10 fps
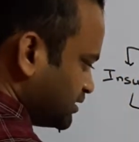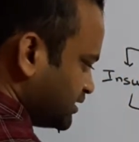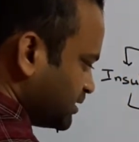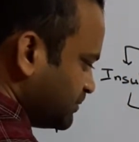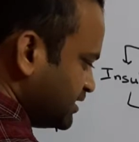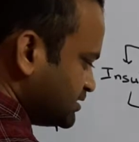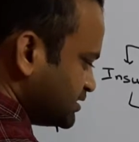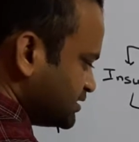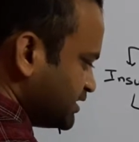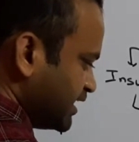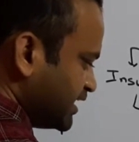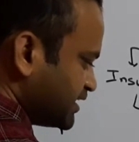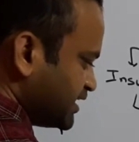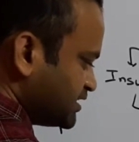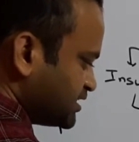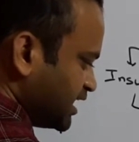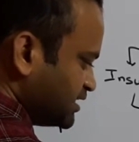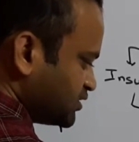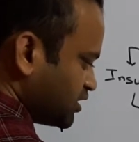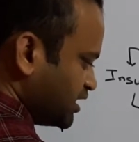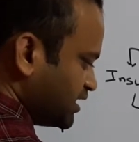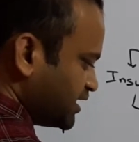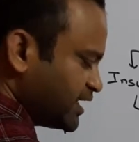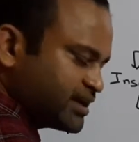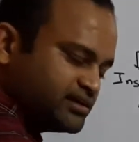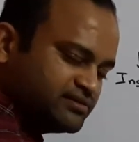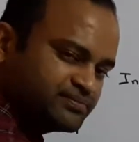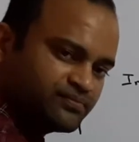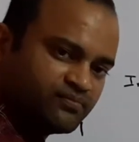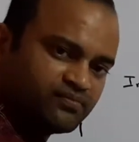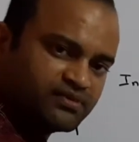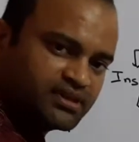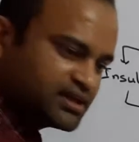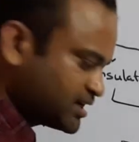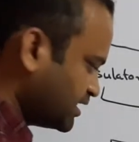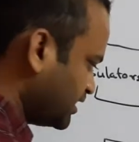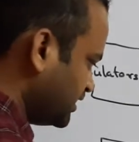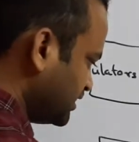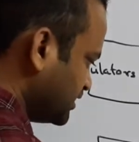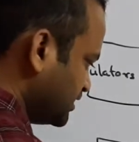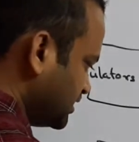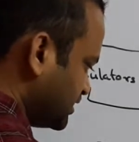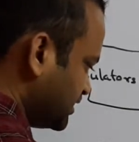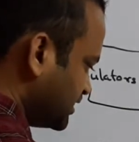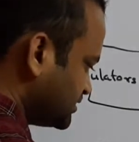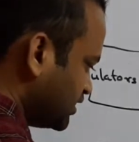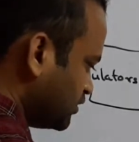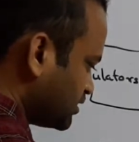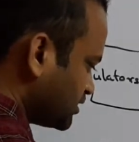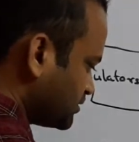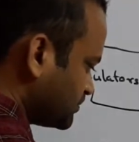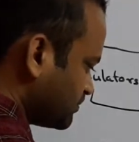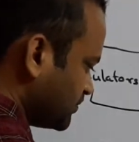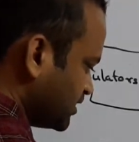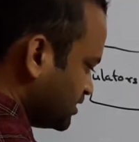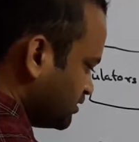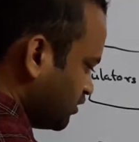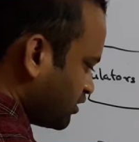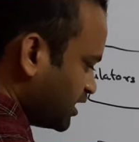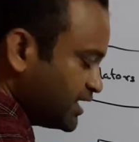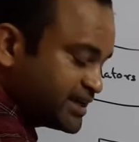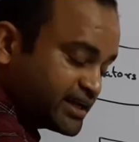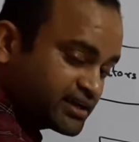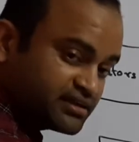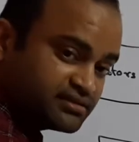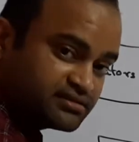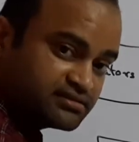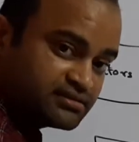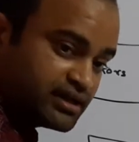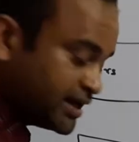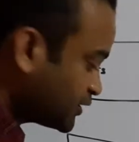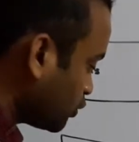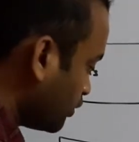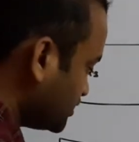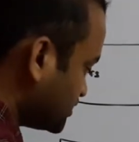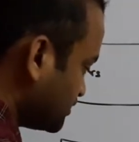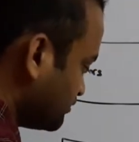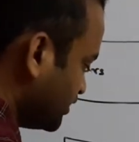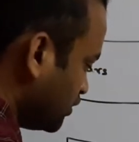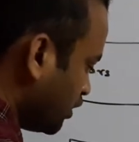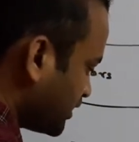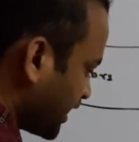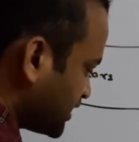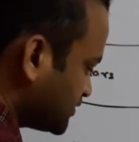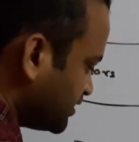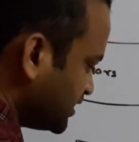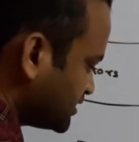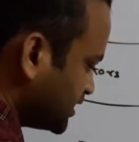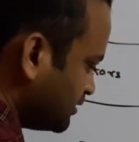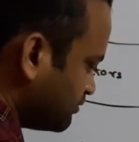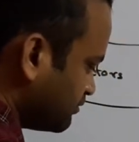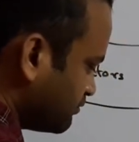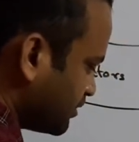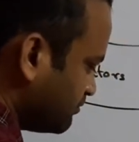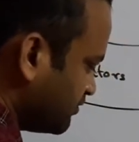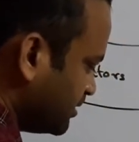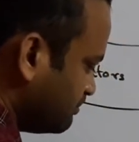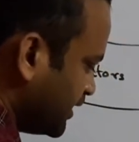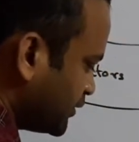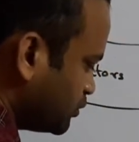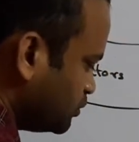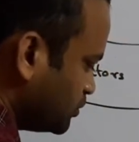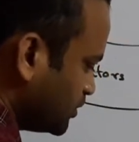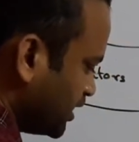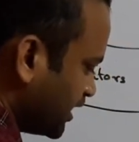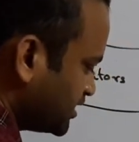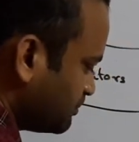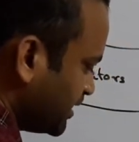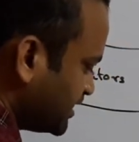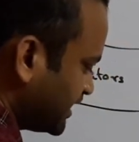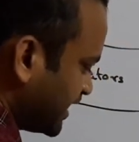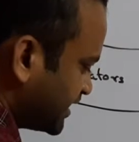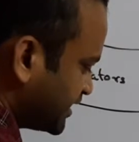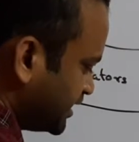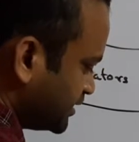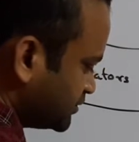That means the electric charge or electric current does not, or electrons will not transfer itself from one plate to another plate directly,